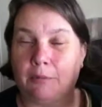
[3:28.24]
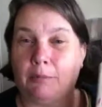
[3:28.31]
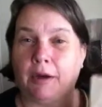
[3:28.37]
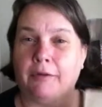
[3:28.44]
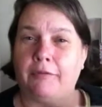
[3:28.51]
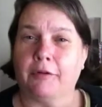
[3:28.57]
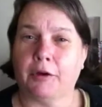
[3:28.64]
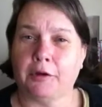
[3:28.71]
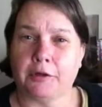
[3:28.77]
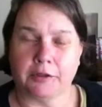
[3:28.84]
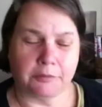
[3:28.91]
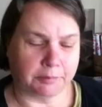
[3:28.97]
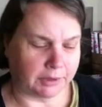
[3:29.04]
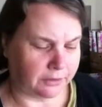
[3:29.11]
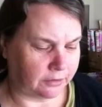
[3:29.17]
my focus
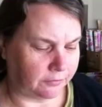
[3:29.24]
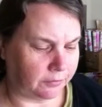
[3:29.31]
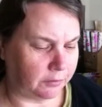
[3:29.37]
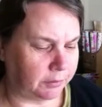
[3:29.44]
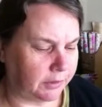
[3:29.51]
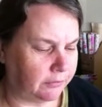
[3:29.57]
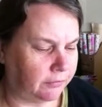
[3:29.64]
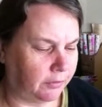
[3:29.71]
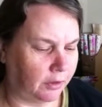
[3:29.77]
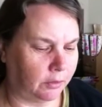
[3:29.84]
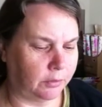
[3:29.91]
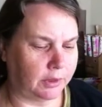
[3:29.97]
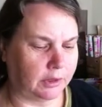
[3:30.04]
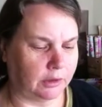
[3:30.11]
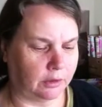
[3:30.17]
piece. If you've been
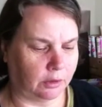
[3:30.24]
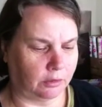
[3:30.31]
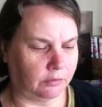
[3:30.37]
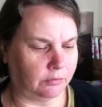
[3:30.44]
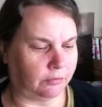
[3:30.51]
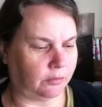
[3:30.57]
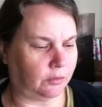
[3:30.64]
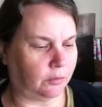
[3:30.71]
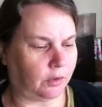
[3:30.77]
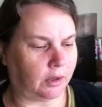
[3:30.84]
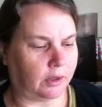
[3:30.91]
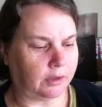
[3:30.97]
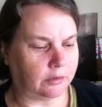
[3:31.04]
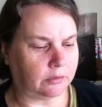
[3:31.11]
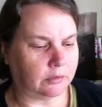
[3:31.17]
following along for a
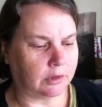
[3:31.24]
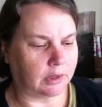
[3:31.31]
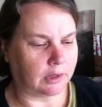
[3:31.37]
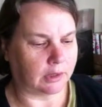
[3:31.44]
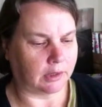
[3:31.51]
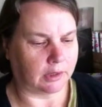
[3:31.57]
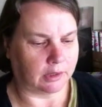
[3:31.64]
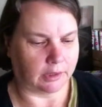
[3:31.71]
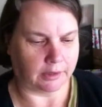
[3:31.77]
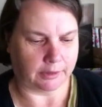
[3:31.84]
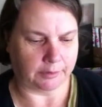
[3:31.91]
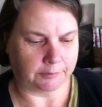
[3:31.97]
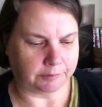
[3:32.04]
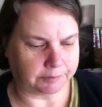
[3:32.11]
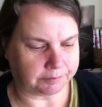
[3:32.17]
while,
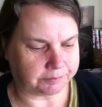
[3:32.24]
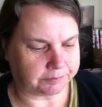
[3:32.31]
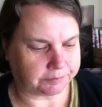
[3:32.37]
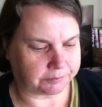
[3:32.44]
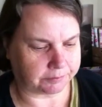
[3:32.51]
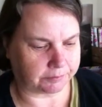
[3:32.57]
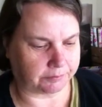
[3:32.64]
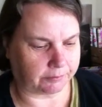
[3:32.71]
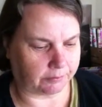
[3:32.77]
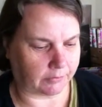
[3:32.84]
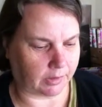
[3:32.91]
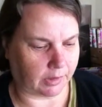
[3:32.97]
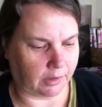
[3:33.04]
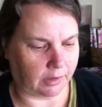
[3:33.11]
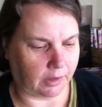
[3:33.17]

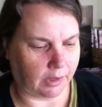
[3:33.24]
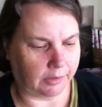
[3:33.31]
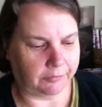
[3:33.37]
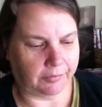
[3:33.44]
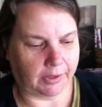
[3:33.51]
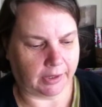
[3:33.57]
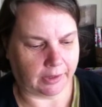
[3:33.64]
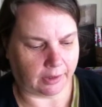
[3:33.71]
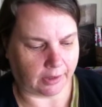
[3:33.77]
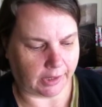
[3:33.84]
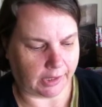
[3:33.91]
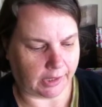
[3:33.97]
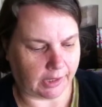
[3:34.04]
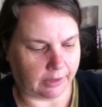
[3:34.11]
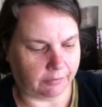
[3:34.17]
I
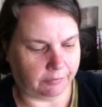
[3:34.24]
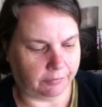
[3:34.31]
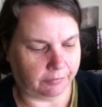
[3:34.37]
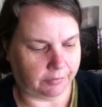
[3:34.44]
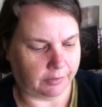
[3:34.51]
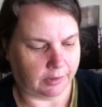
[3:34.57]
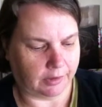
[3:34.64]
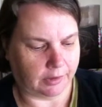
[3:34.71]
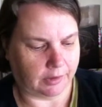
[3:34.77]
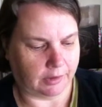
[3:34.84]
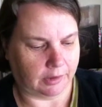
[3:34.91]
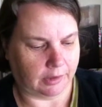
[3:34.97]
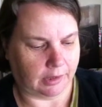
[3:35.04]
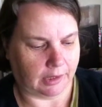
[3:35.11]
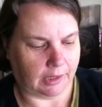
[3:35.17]
have
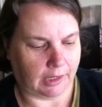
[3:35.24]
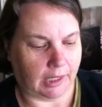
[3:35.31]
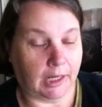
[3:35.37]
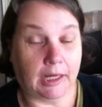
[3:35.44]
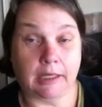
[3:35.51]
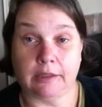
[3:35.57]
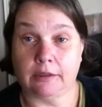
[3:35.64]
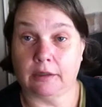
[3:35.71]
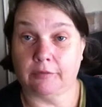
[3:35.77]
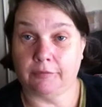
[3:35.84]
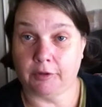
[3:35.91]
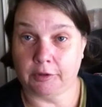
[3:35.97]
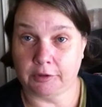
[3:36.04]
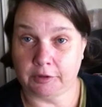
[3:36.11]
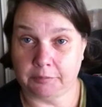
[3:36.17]
had a
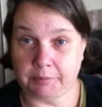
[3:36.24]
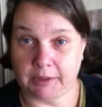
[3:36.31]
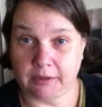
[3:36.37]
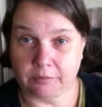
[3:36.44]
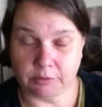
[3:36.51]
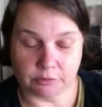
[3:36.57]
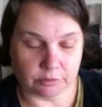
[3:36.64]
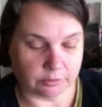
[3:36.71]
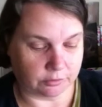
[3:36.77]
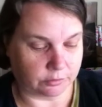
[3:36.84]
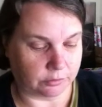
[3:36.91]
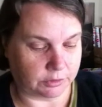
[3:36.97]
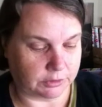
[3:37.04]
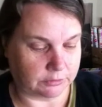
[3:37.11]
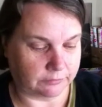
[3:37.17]
focus piece which was
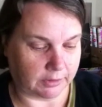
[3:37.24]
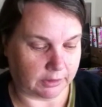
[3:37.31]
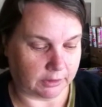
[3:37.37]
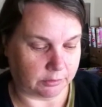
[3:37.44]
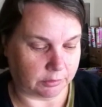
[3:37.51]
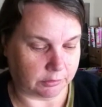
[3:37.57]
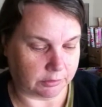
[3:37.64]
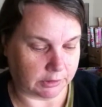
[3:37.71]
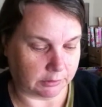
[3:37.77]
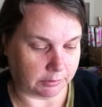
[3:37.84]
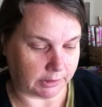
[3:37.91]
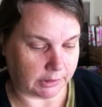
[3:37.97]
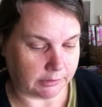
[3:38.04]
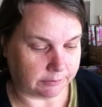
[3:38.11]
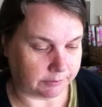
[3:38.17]
Orchard Valley Quilting
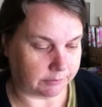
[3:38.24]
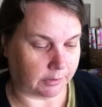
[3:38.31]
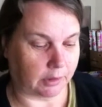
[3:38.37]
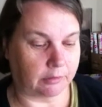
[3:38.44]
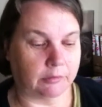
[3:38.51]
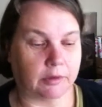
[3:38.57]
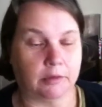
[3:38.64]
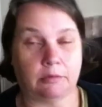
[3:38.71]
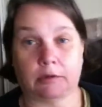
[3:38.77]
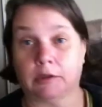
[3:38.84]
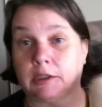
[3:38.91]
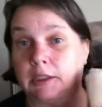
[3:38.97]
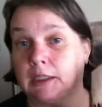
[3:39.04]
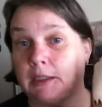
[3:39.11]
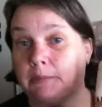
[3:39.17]
Bee,
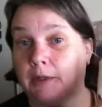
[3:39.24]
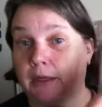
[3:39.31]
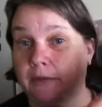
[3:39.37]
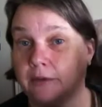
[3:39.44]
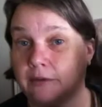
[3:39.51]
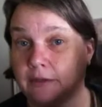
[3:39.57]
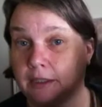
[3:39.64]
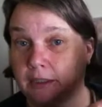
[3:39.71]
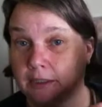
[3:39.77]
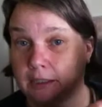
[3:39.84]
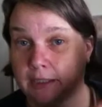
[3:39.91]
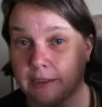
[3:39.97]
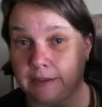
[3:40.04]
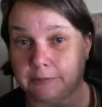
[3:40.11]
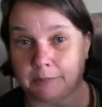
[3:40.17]
ironically by this young
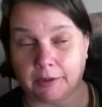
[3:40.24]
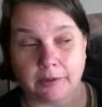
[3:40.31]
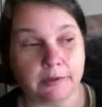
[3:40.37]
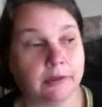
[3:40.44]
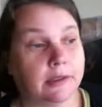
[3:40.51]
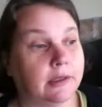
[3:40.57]
lady's mother.